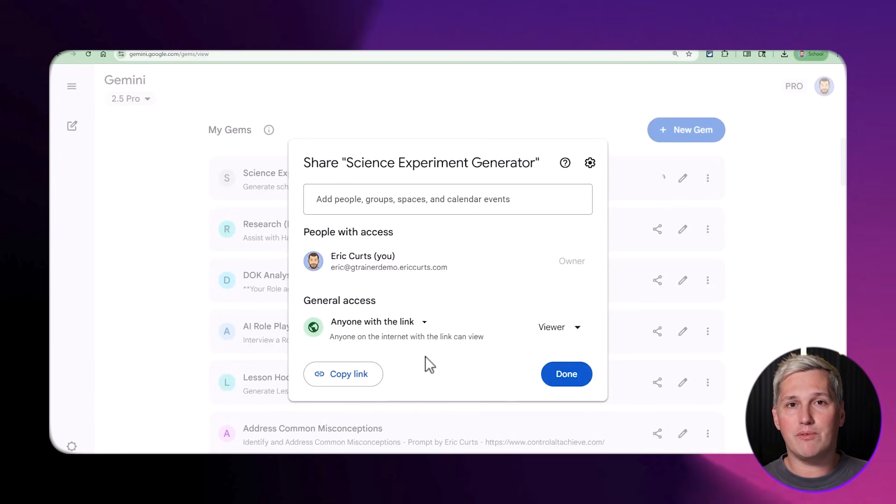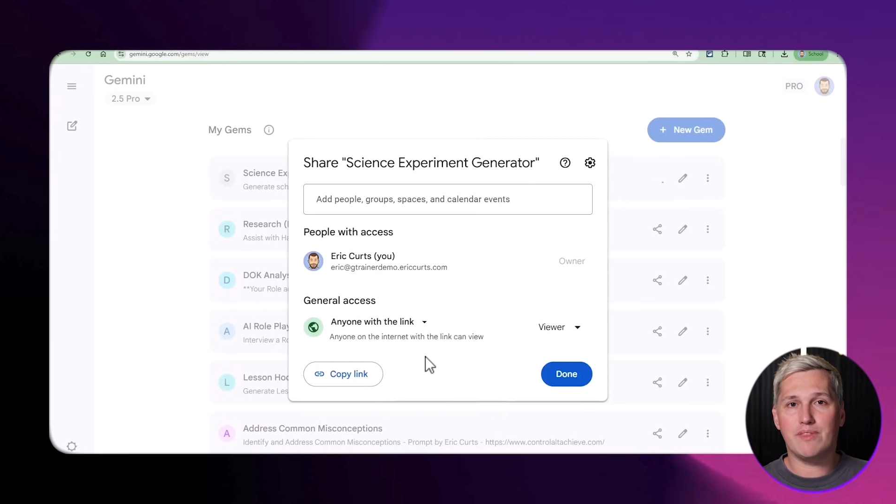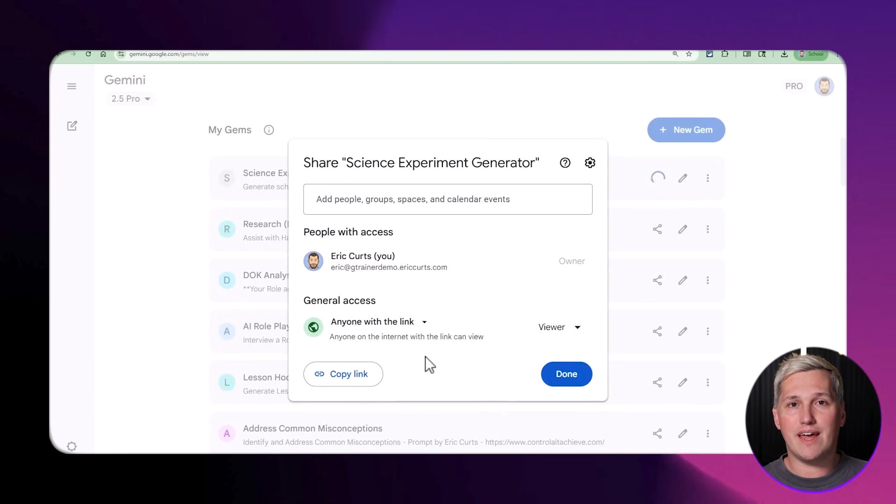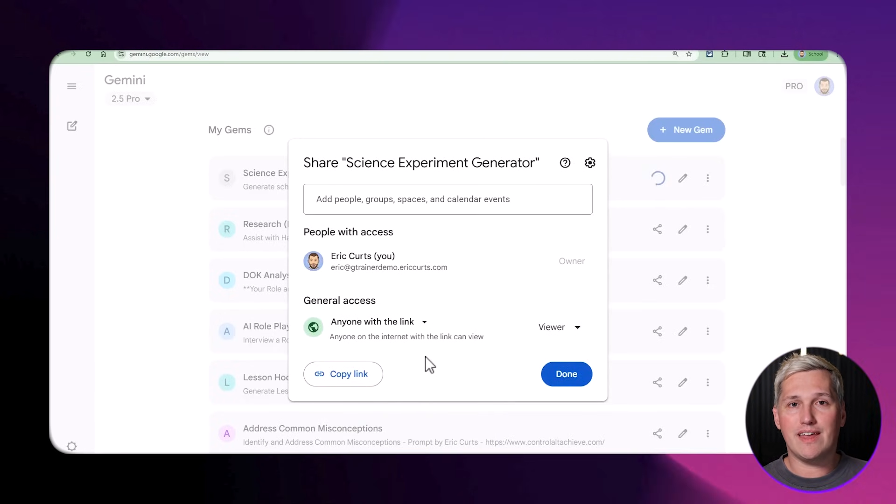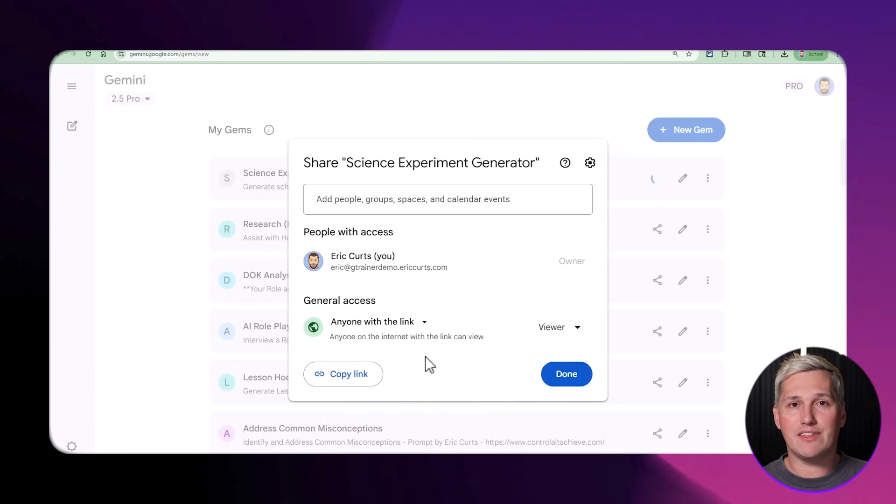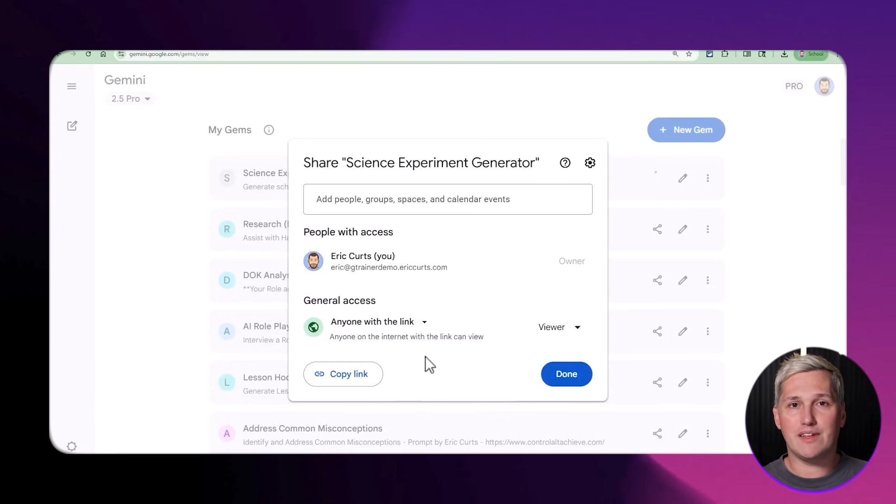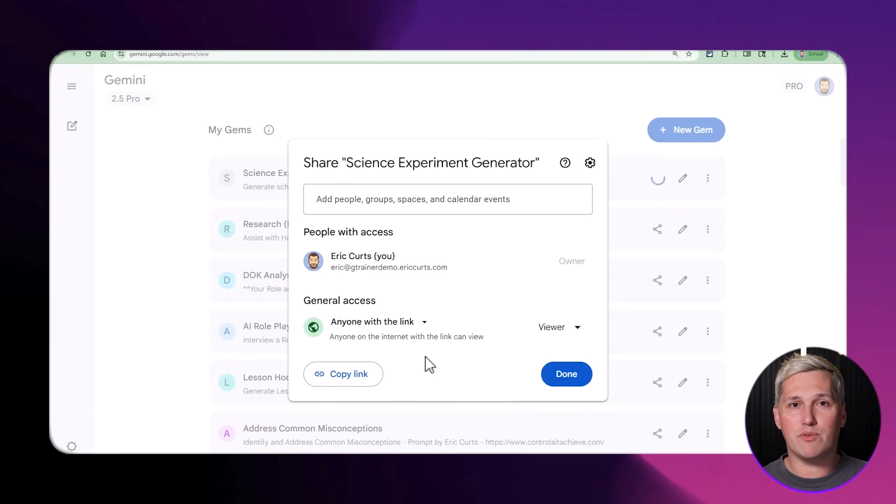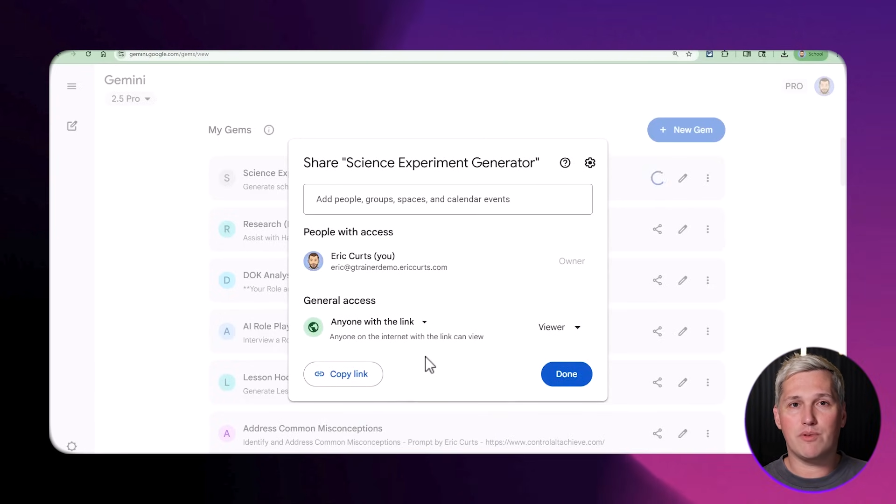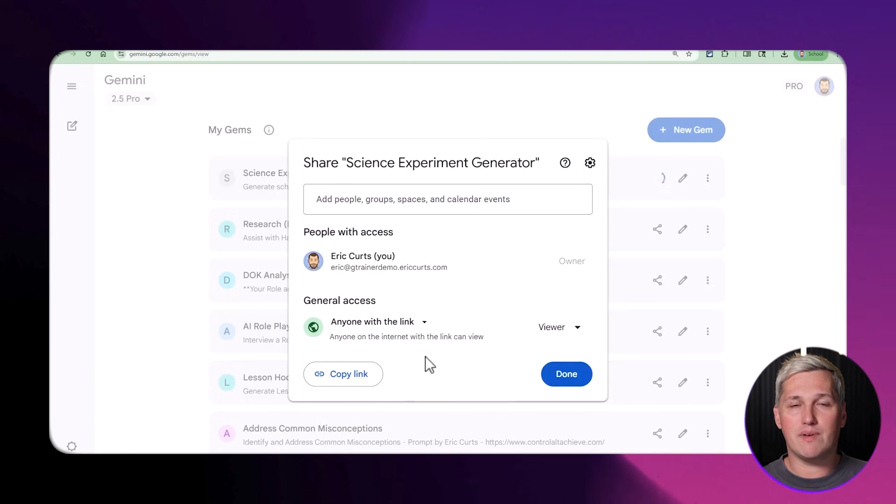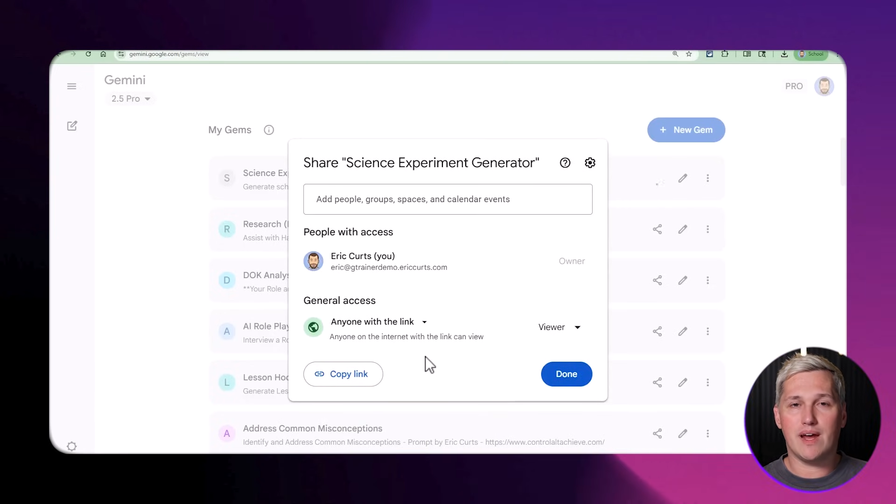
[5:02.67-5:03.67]
test it,
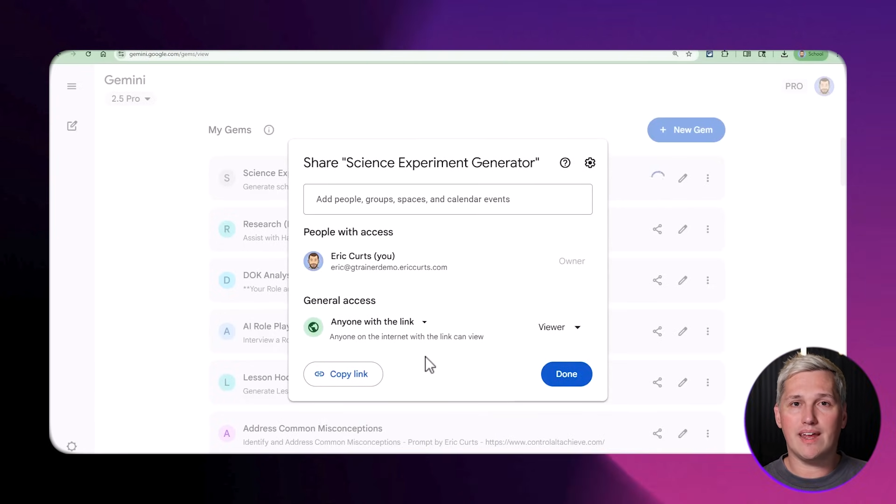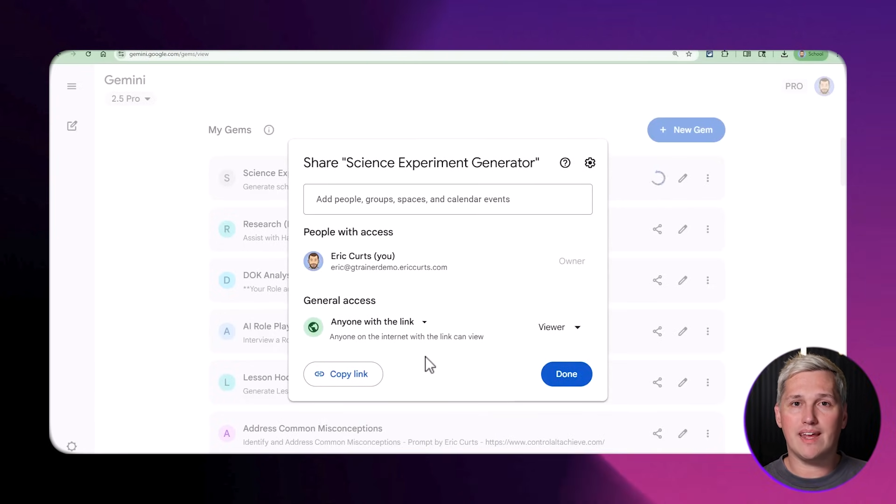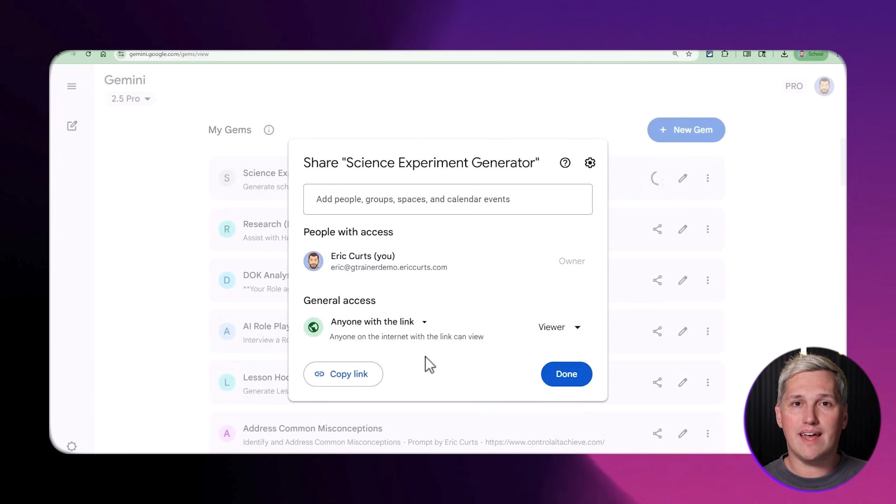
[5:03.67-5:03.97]
refine it,